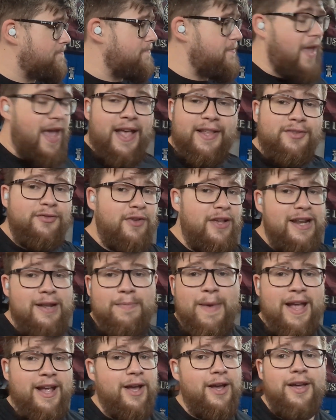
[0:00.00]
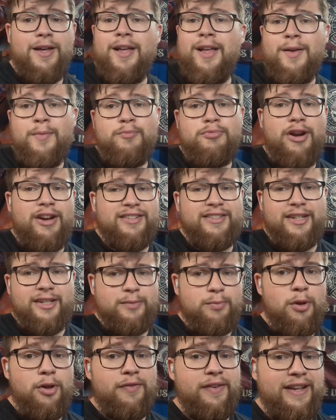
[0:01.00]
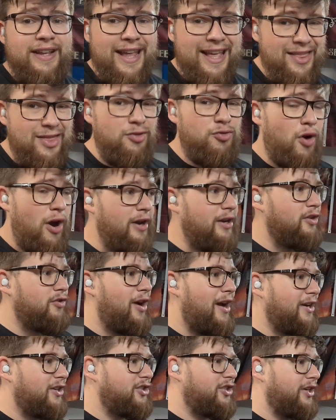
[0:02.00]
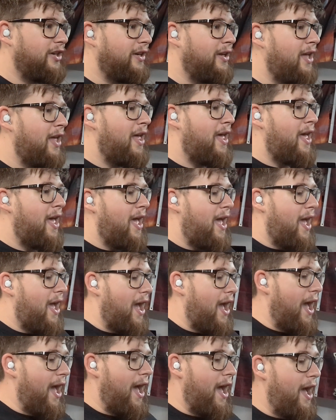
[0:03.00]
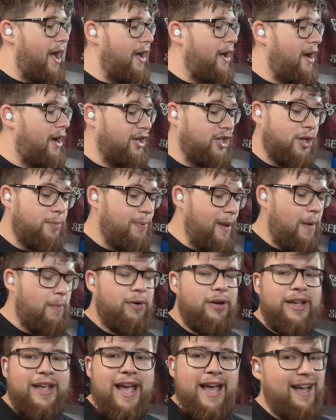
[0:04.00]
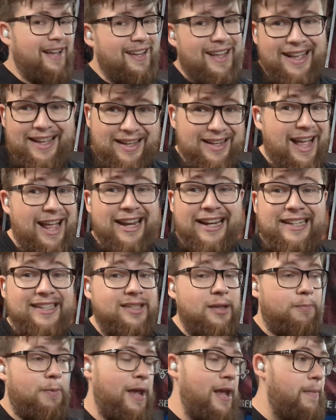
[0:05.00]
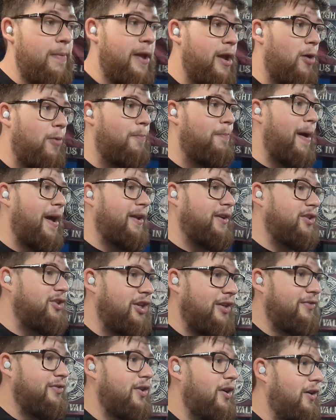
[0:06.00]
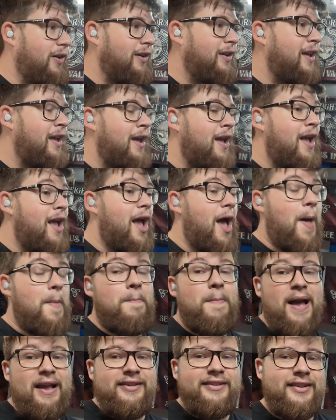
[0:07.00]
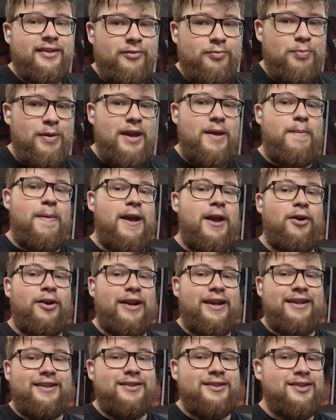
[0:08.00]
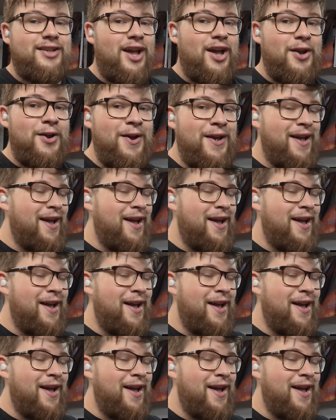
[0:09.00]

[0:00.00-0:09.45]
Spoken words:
it's feeling mega. Pressing's moving in the right direction. I should be able to get at least a PB on bench, if not a massive PB on it. So